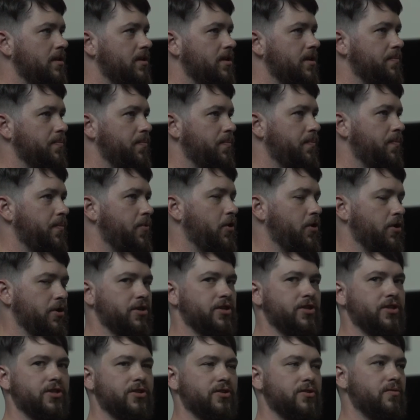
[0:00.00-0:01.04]
to
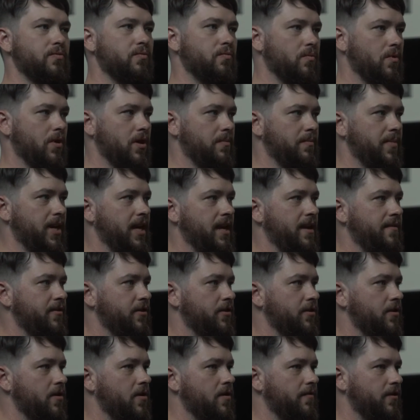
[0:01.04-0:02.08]
push one
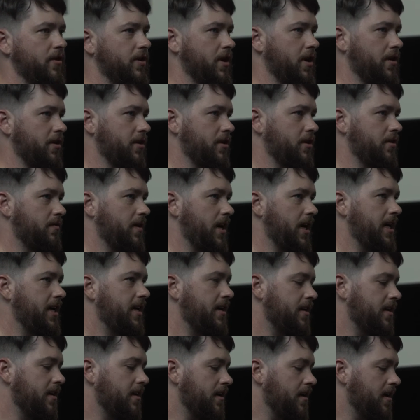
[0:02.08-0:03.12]
behavior over another, right?